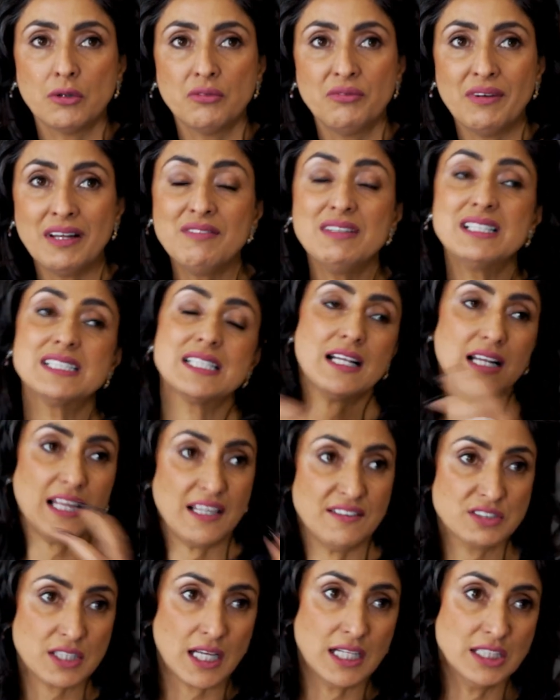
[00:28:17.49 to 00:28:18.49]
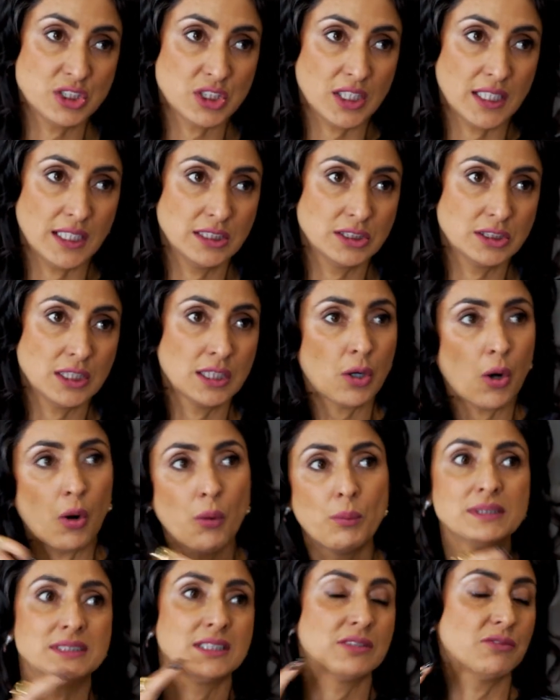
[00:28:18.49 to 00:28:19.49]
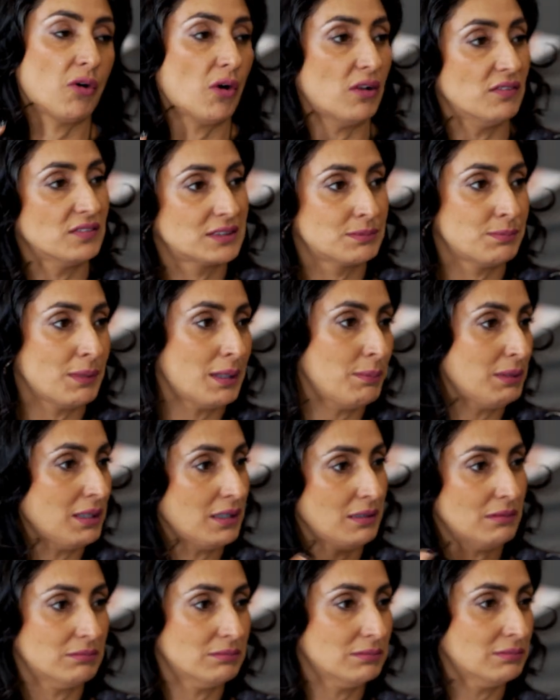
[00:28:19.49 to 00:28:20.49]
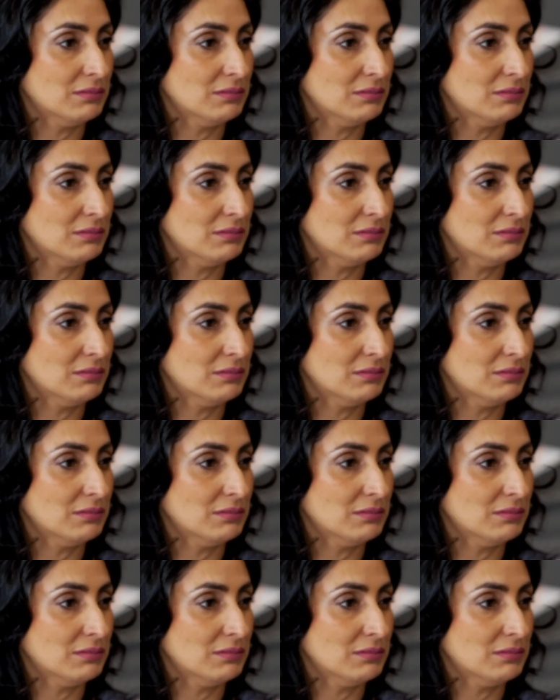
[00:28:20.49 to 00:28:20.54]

of when we say lifestyle change, it always involves maybe